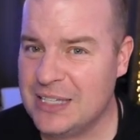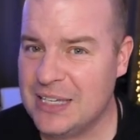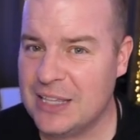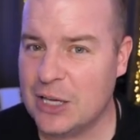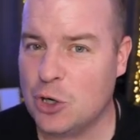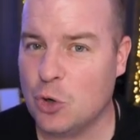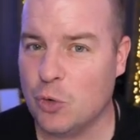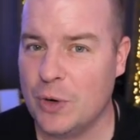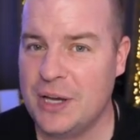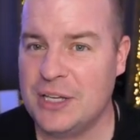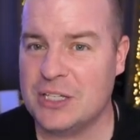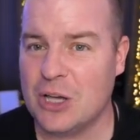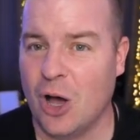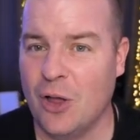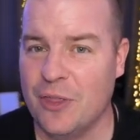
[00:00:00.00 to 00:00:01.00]
see the
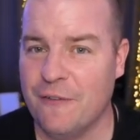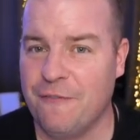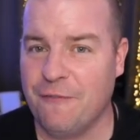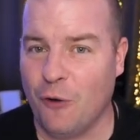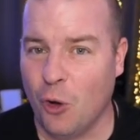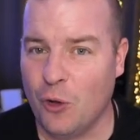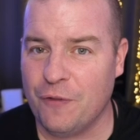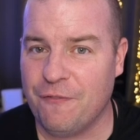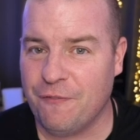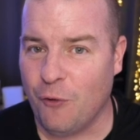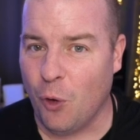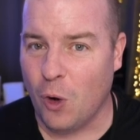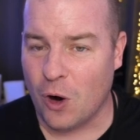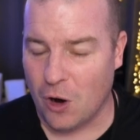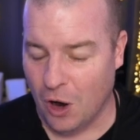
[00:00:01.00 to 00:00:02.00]
crease on the Fold
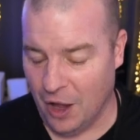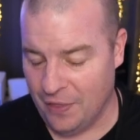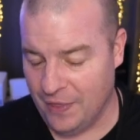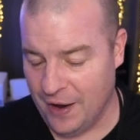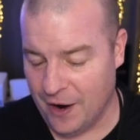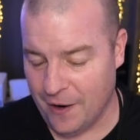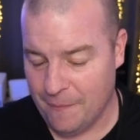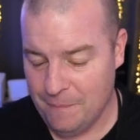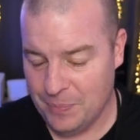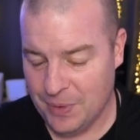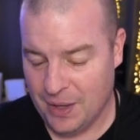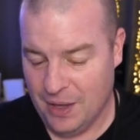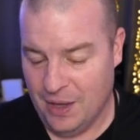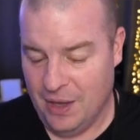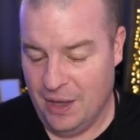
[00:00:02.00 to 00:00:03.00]
4 on there.
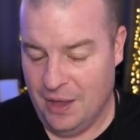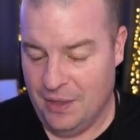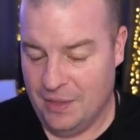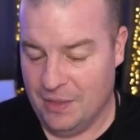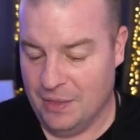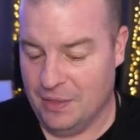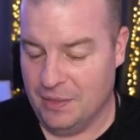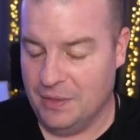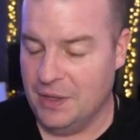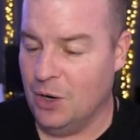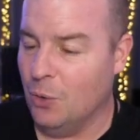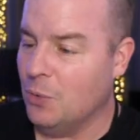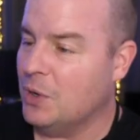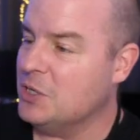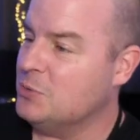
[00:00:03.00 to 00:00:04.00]
You
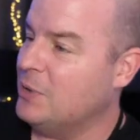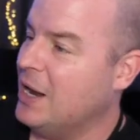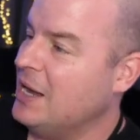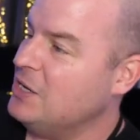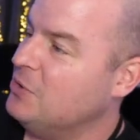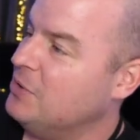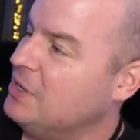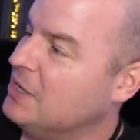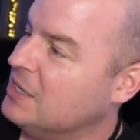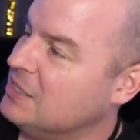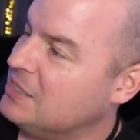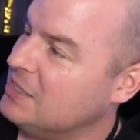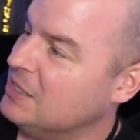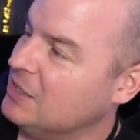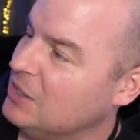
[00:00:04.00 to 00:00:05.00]
know, because when I do it, you
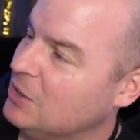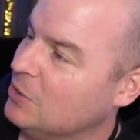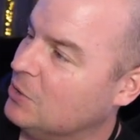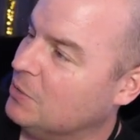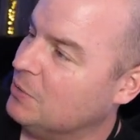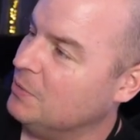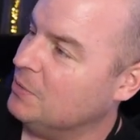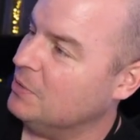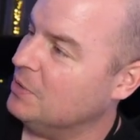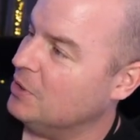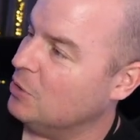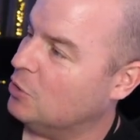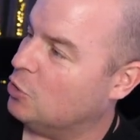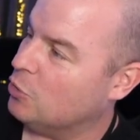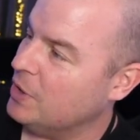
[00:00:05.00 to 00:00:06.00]
can see a little
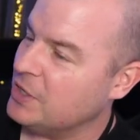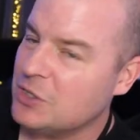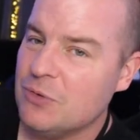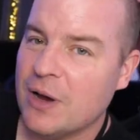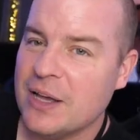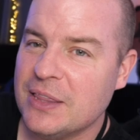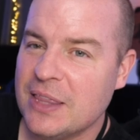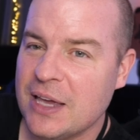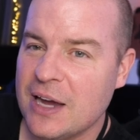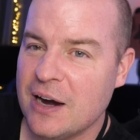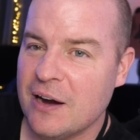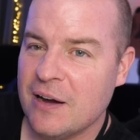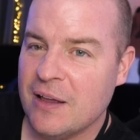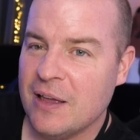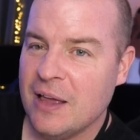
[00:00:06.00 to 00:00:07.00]
little crease right
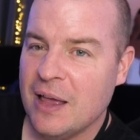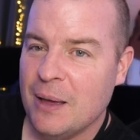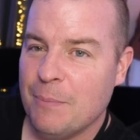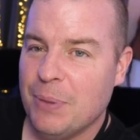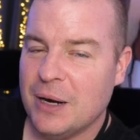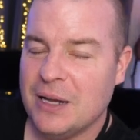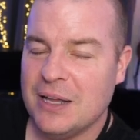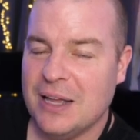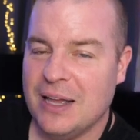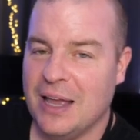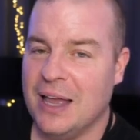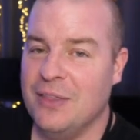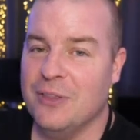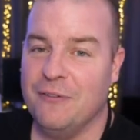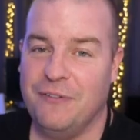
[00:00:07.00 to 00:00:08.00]
there but
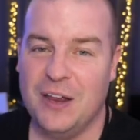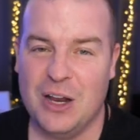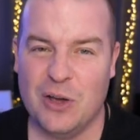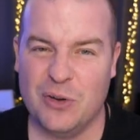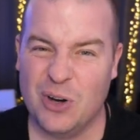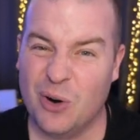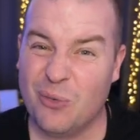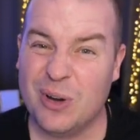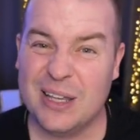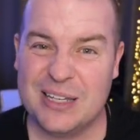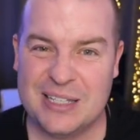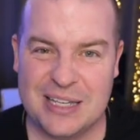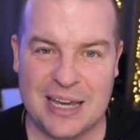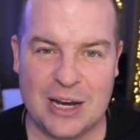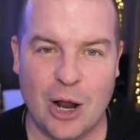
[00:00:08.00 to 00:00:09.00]
in the video, you don't really
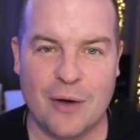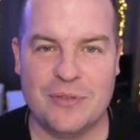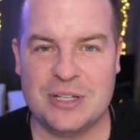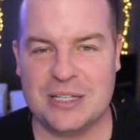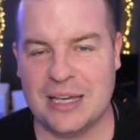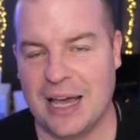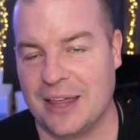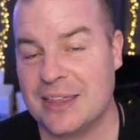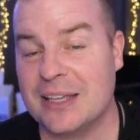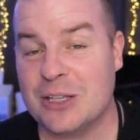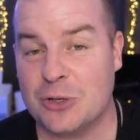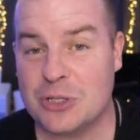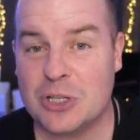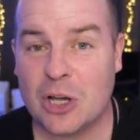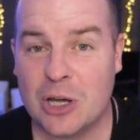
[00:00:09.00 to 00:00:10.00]
see it. And obviously, I think
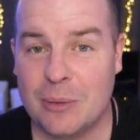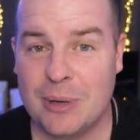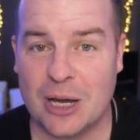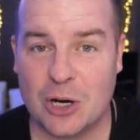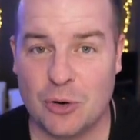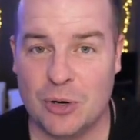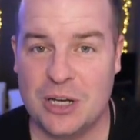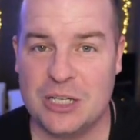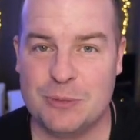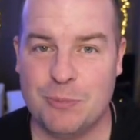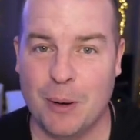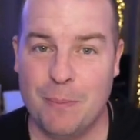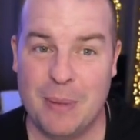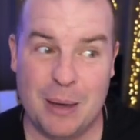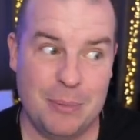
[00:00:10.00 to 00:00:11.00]
there's still going to be a crease,
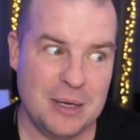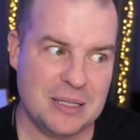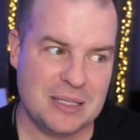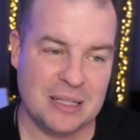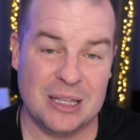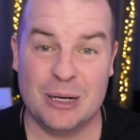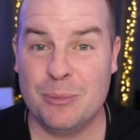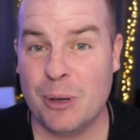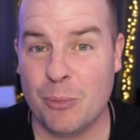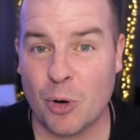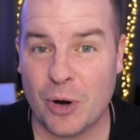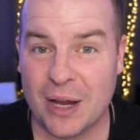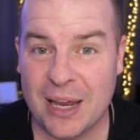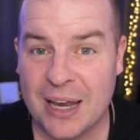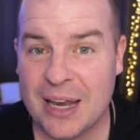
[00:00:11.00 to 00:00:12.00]
but maybe it's a little bit
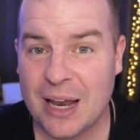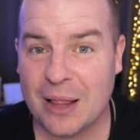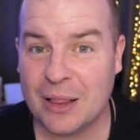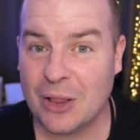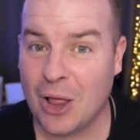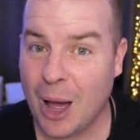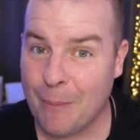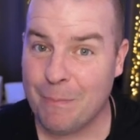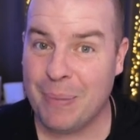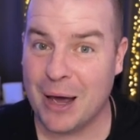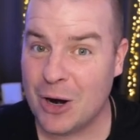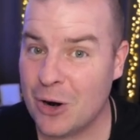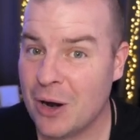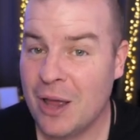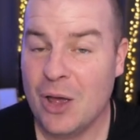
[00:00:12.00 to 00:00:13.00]
more hidden, a lot
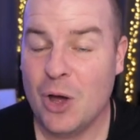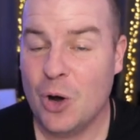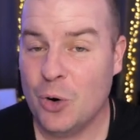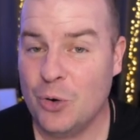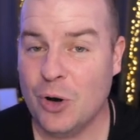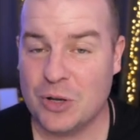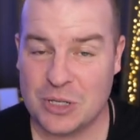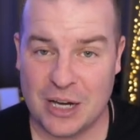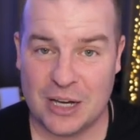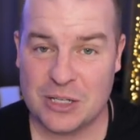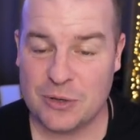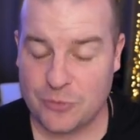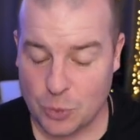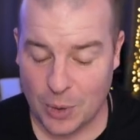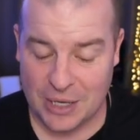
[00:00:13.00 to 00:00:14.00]
better. Who knows? I
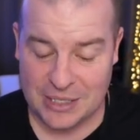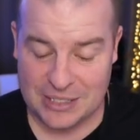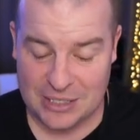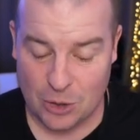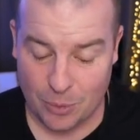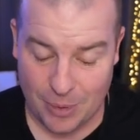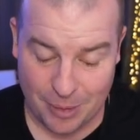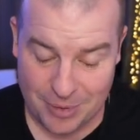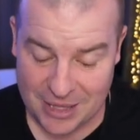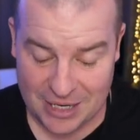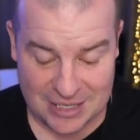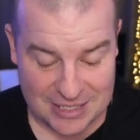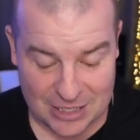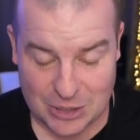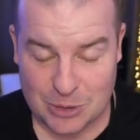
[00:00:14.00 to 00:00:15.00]
guess we'll have to wait and see. Or maybe they
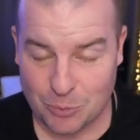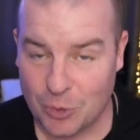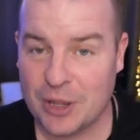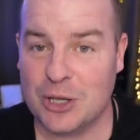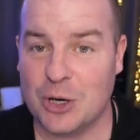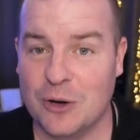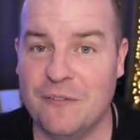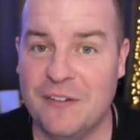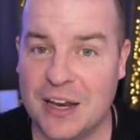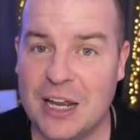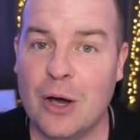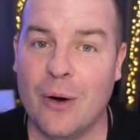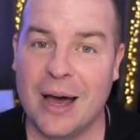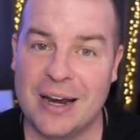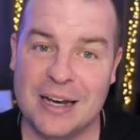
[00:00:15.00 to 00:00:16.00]
just did some really good
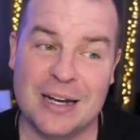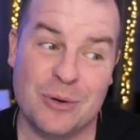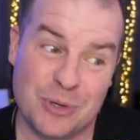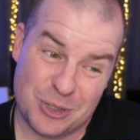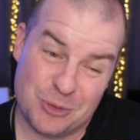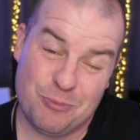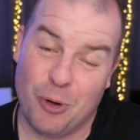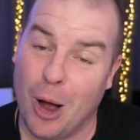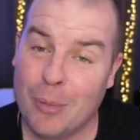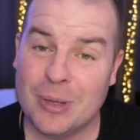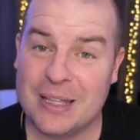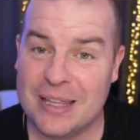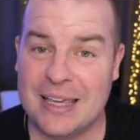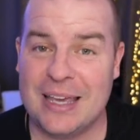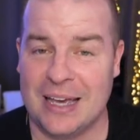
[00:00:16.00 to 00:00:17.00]
video editing, is
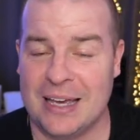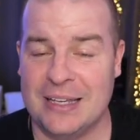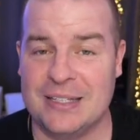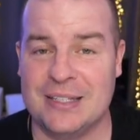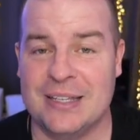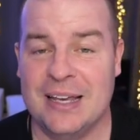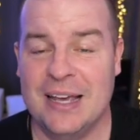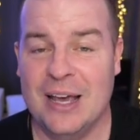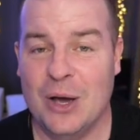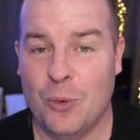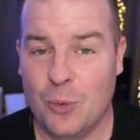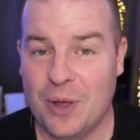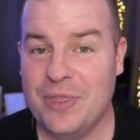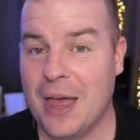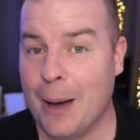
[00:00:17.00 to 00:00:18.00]
probably the case
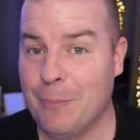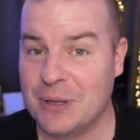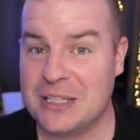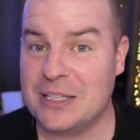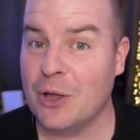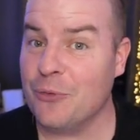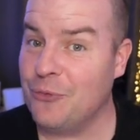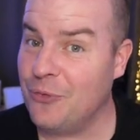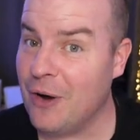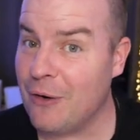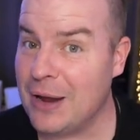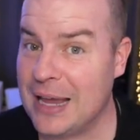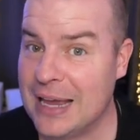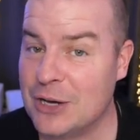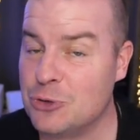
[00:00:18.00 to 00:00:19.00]
with that. But still,
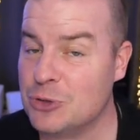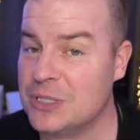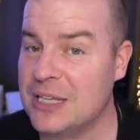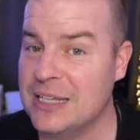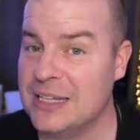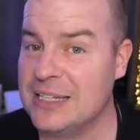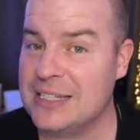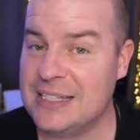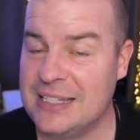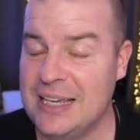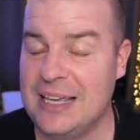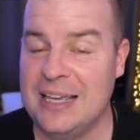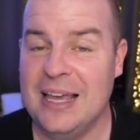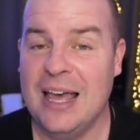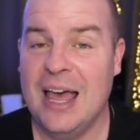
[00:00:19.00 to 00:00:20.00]
very interesting to
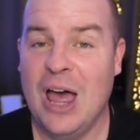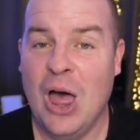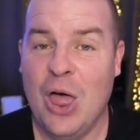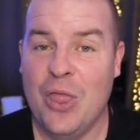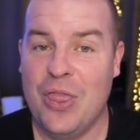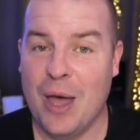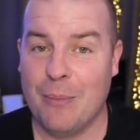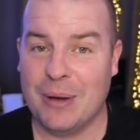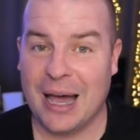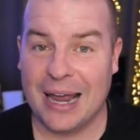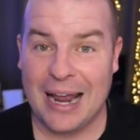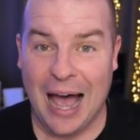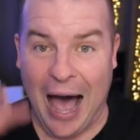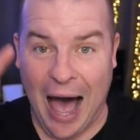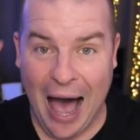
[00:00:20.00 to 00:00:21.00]
see them
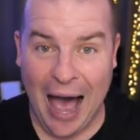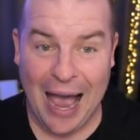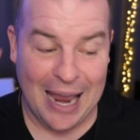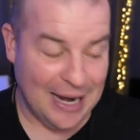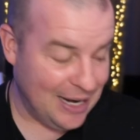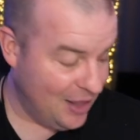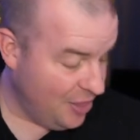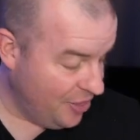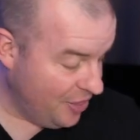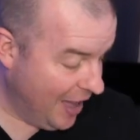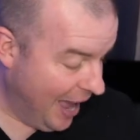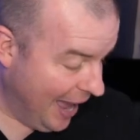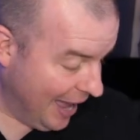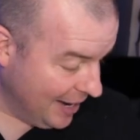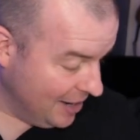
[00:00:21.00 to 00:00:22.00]
kind of hide
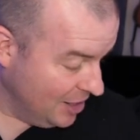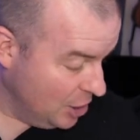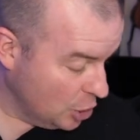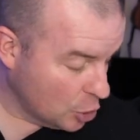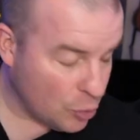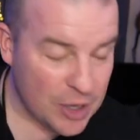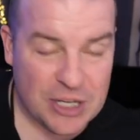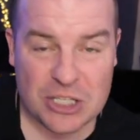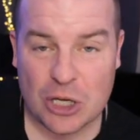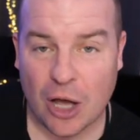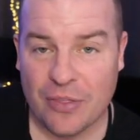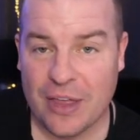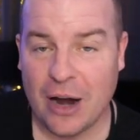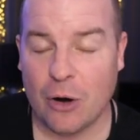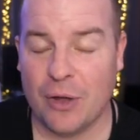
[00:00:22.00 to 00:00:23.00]
that crease
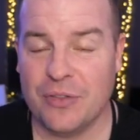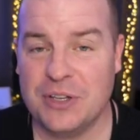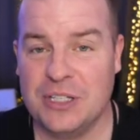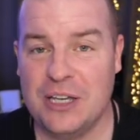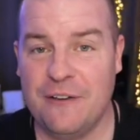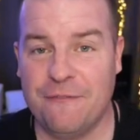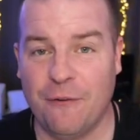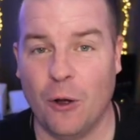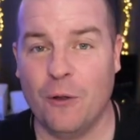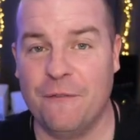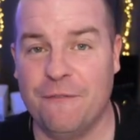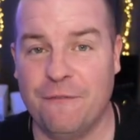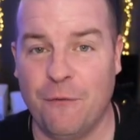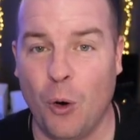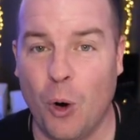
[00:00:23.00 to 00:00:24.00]
on there on the Z
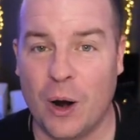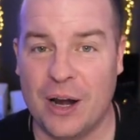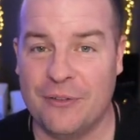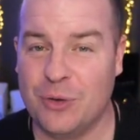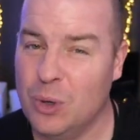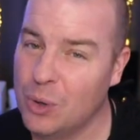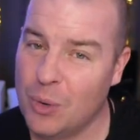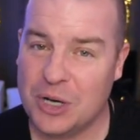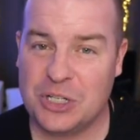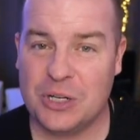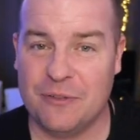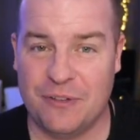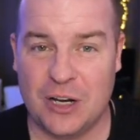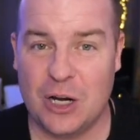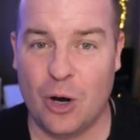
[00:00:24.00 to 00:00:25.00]
Fold 4. And if you want to watch
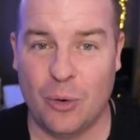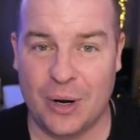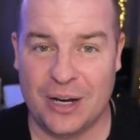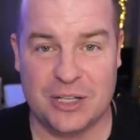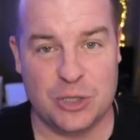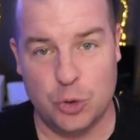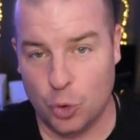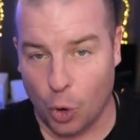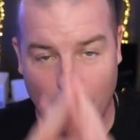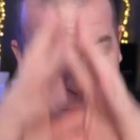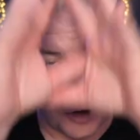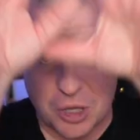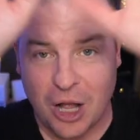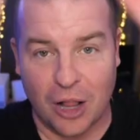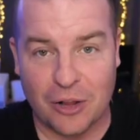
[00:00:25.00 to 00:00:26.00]
a video and it's
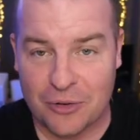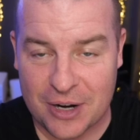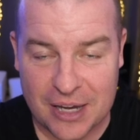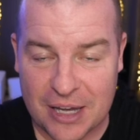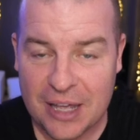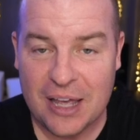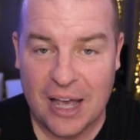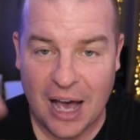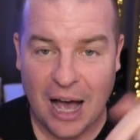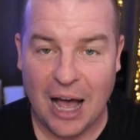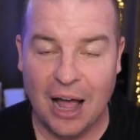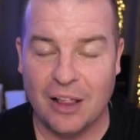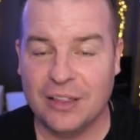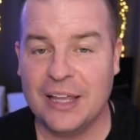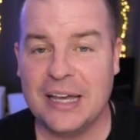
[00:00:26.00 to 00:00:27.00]
normal coloring,
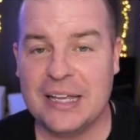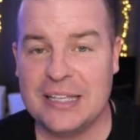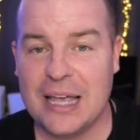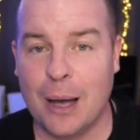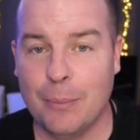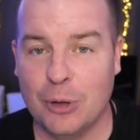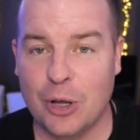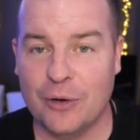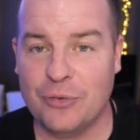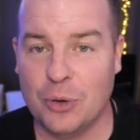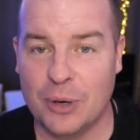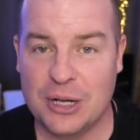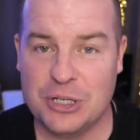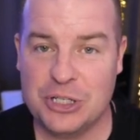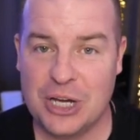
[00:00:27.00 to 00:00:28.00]
uh, I'll link it down below if
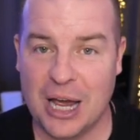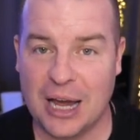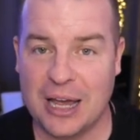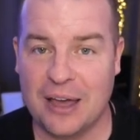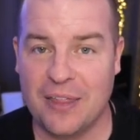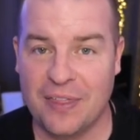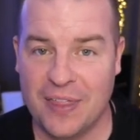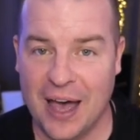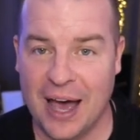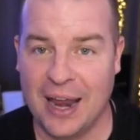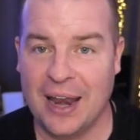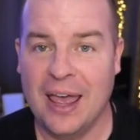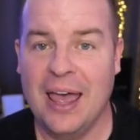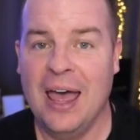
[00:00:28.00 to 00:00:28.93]
you want to check that